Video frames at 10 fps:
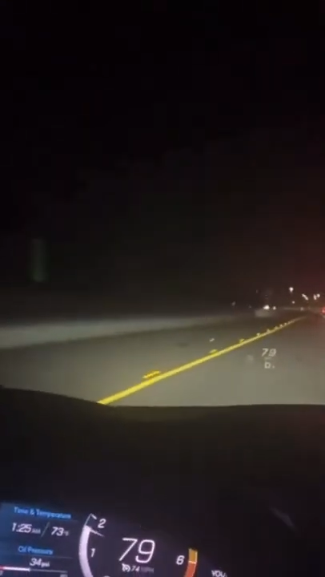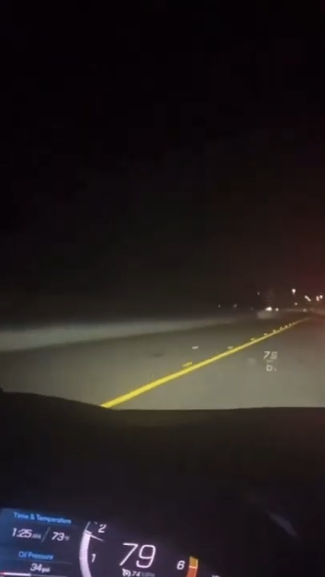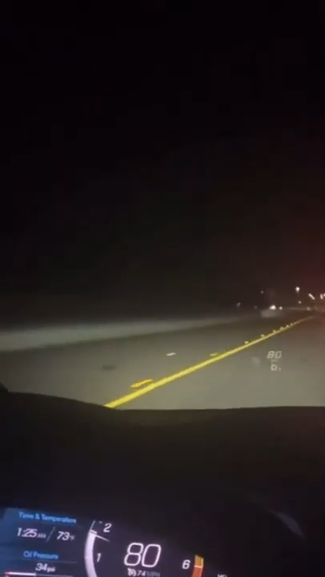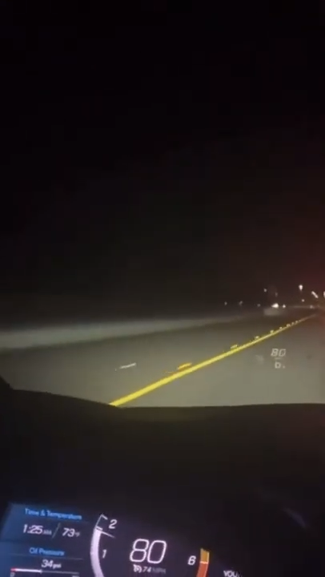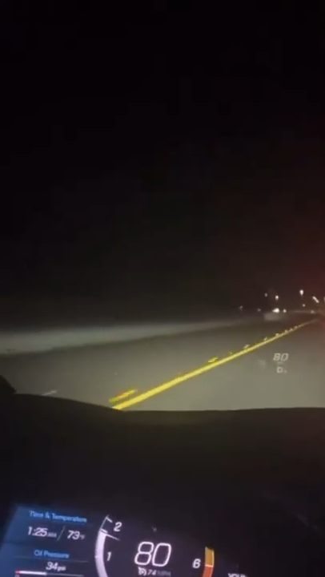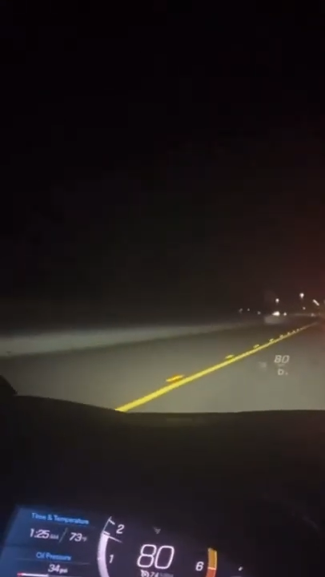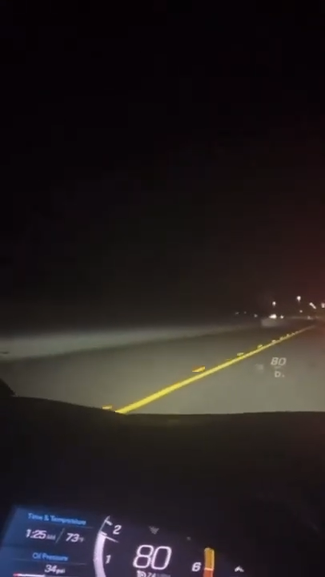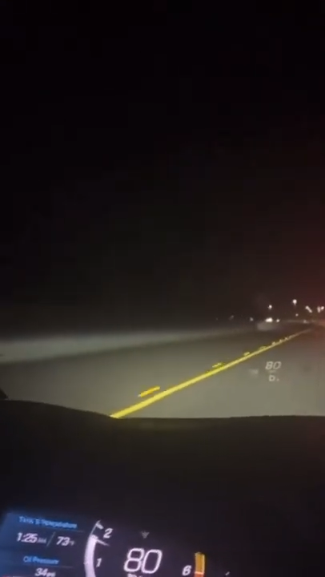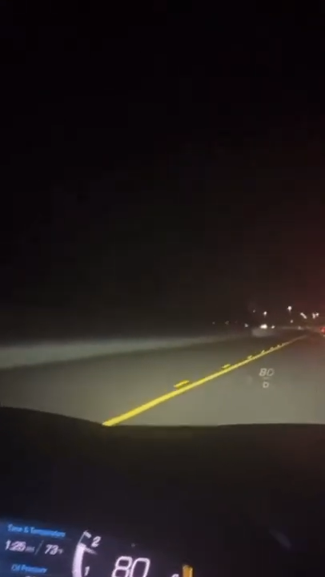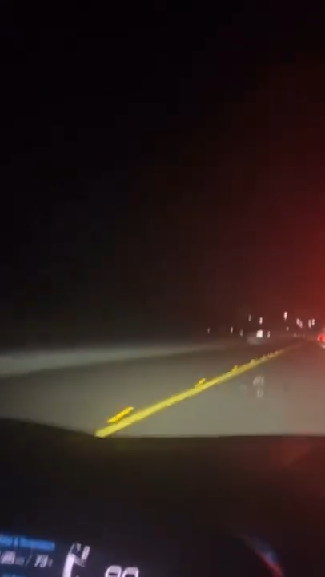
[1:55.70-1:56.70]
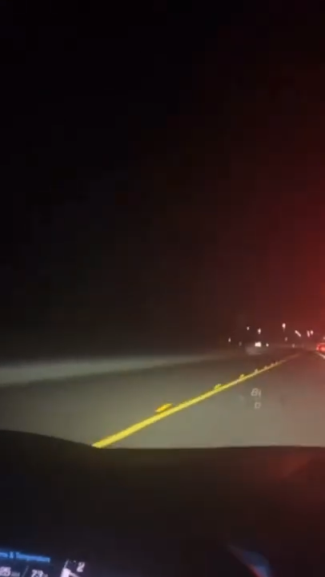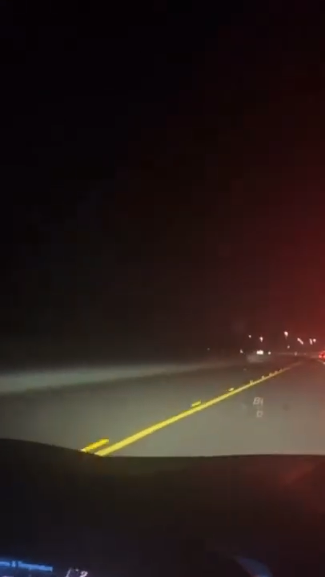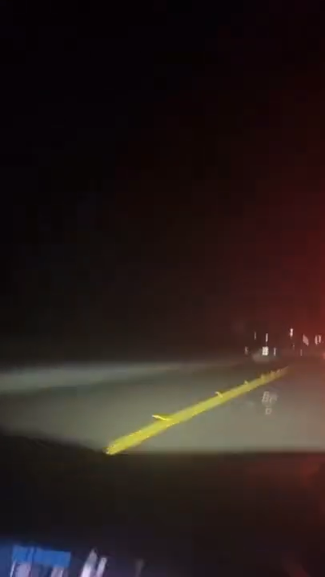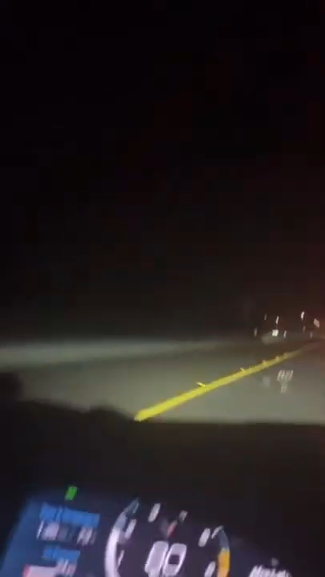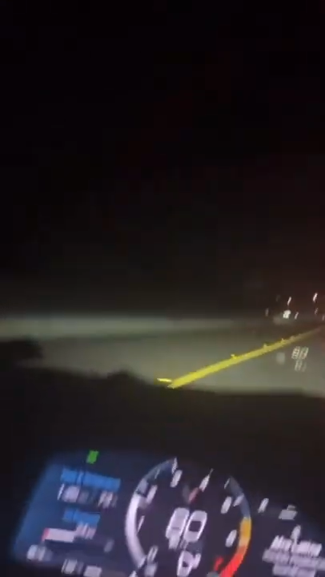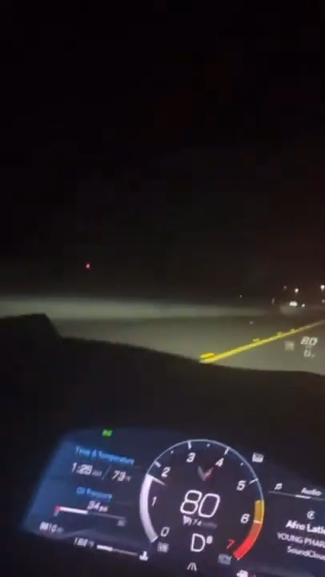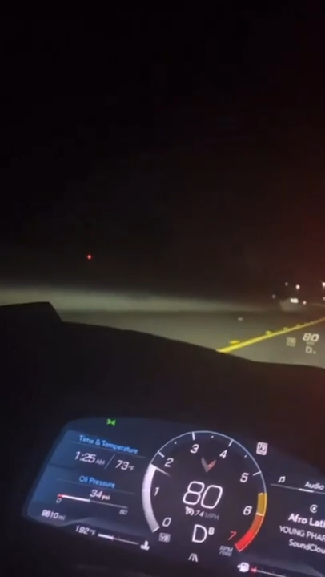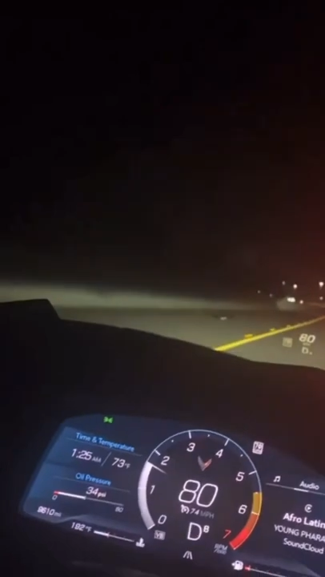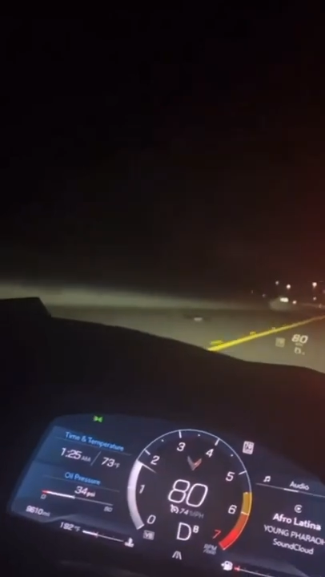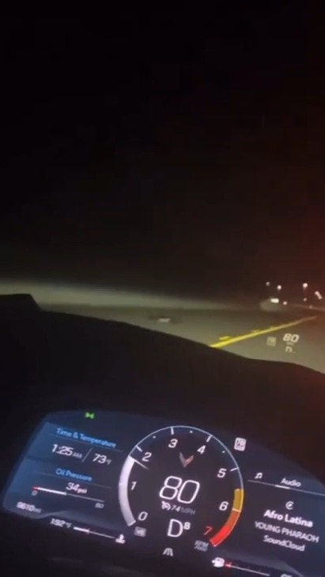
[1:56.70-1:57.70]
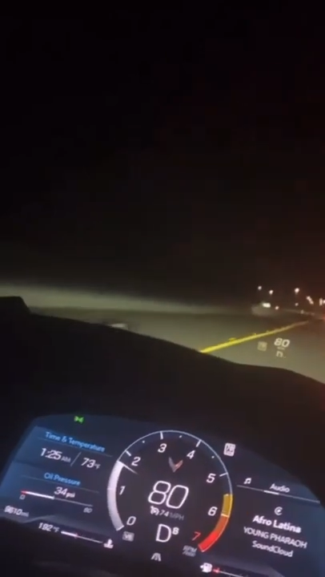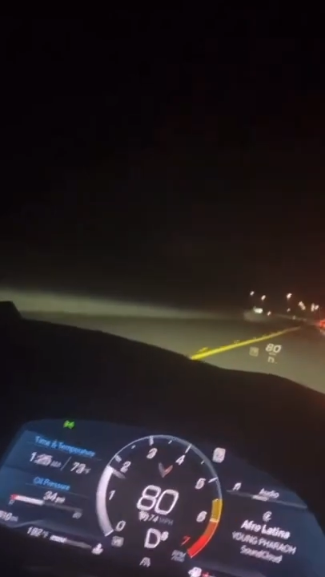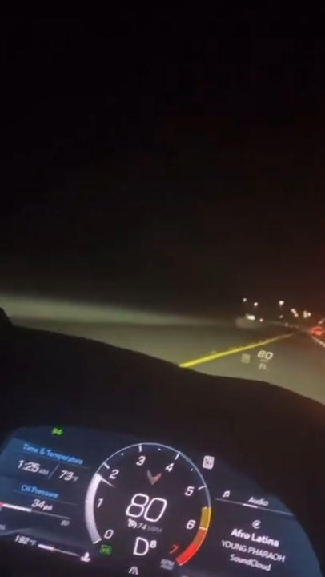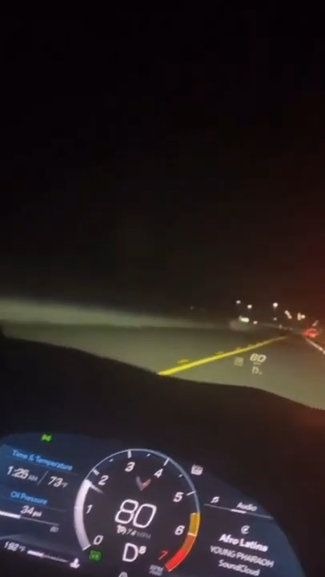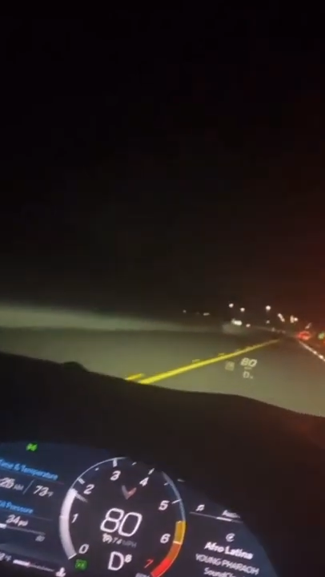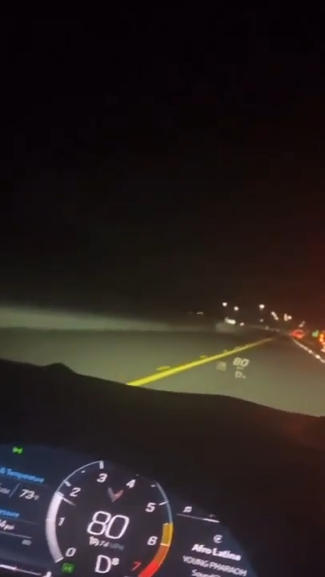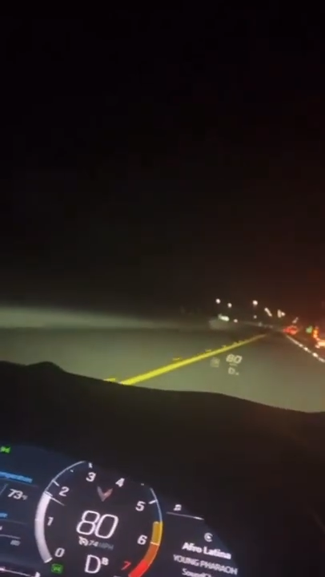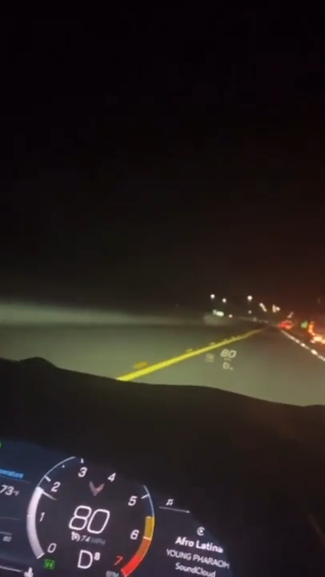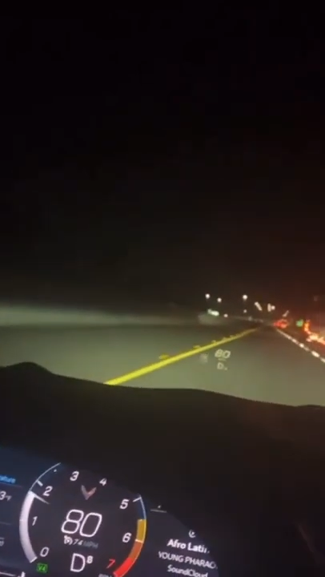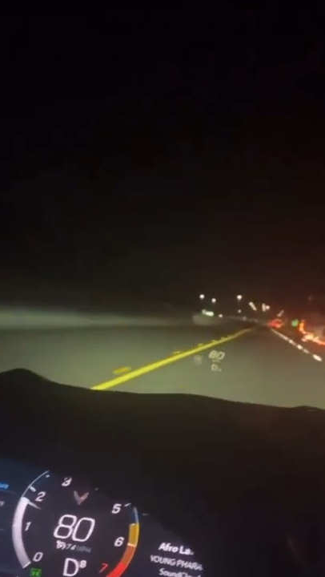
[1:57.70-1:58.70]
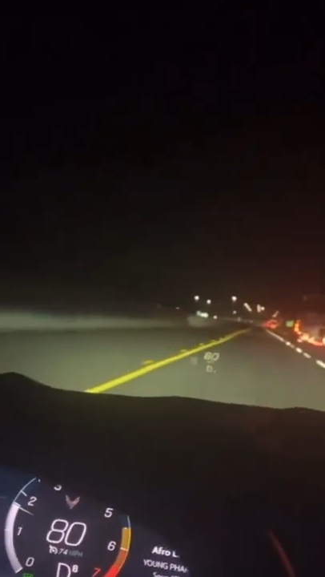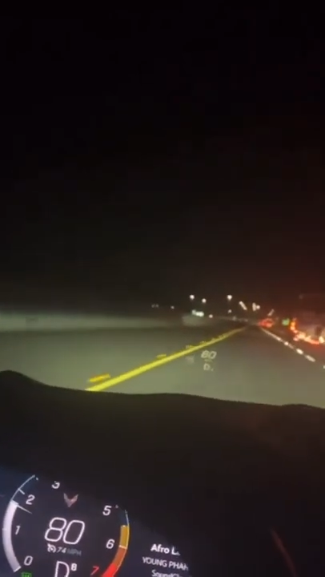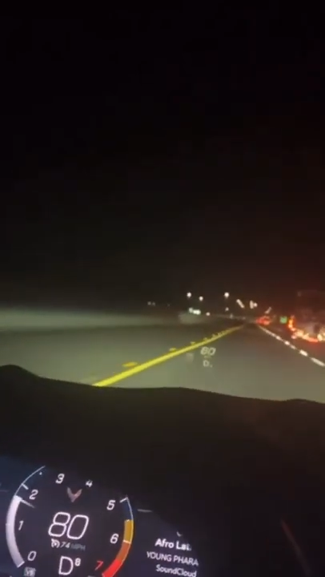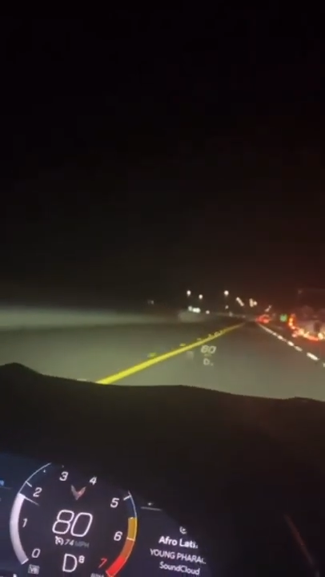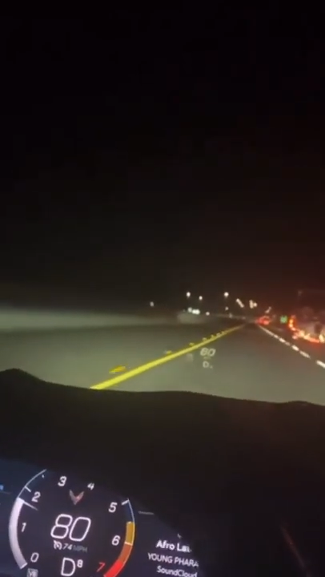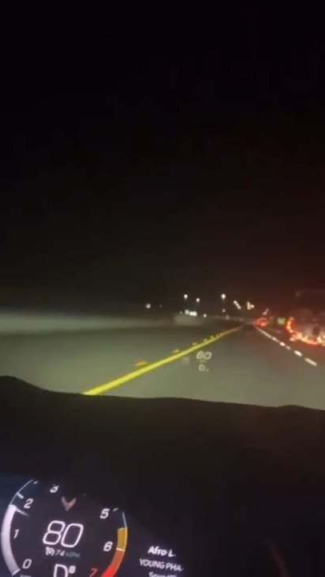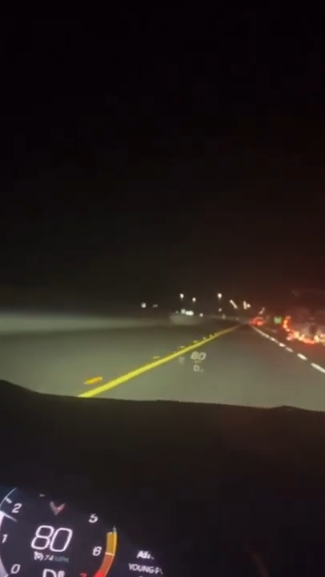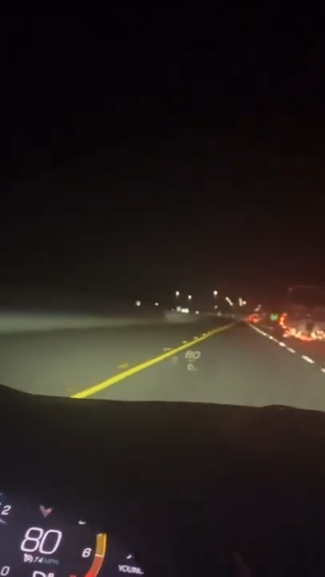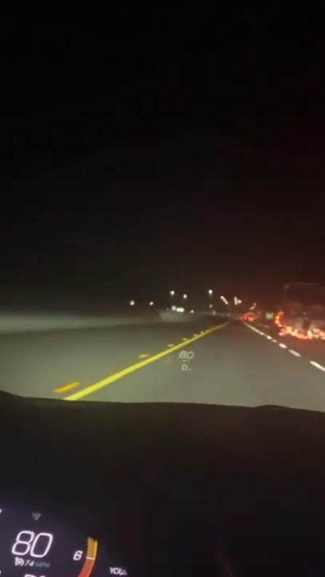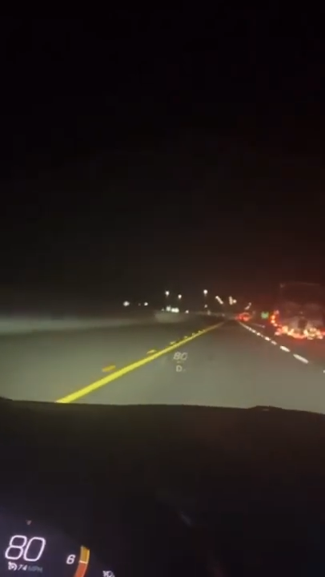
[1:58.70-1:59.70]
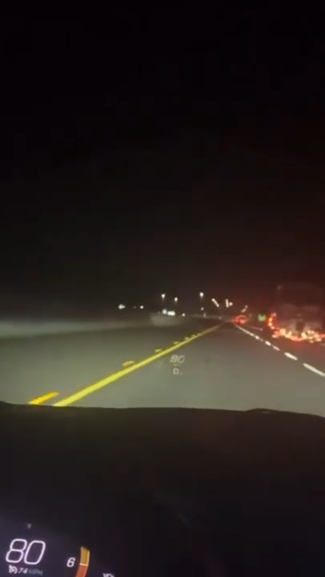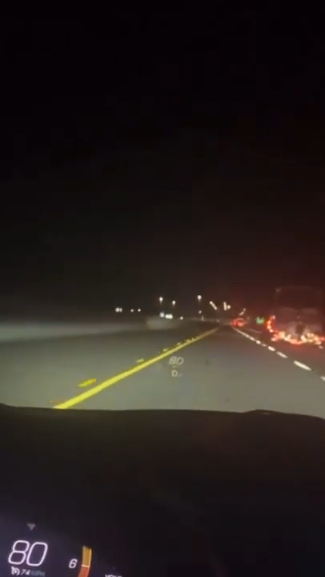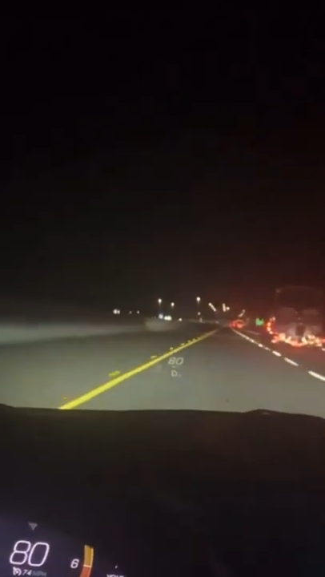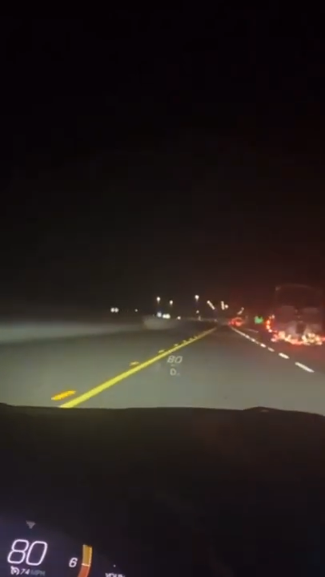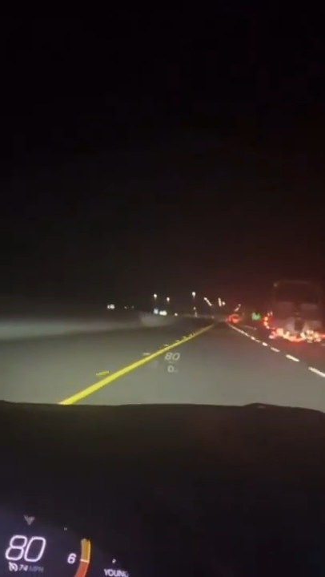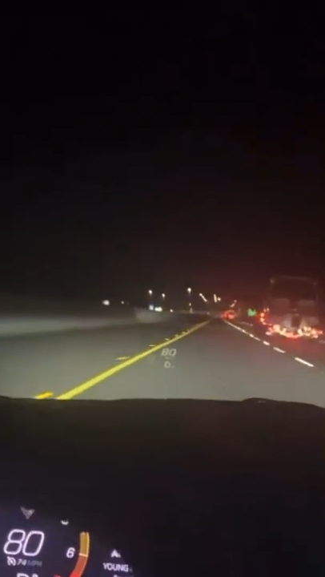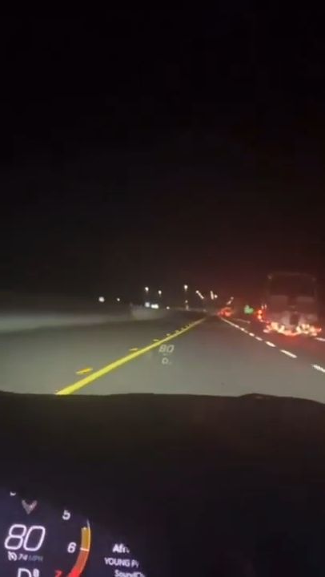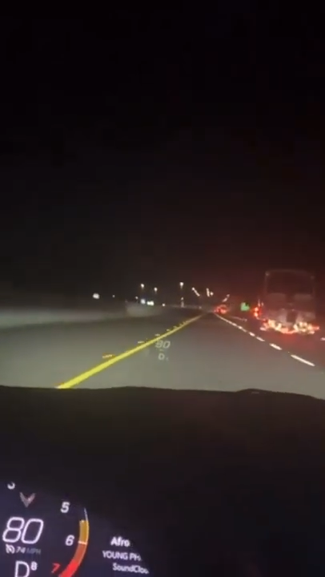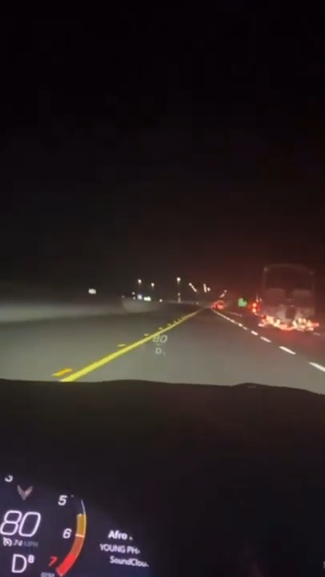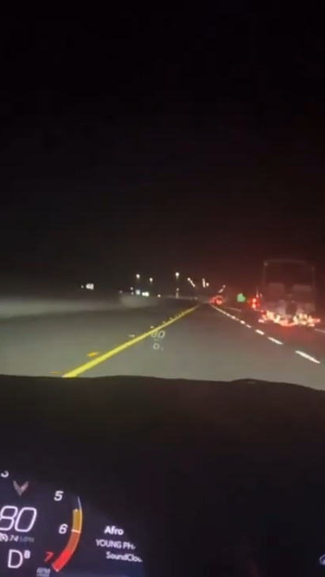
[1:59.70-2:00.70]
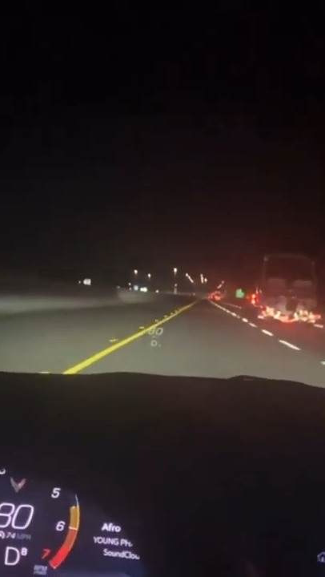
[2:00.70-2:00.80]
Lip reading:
(no speaker visible)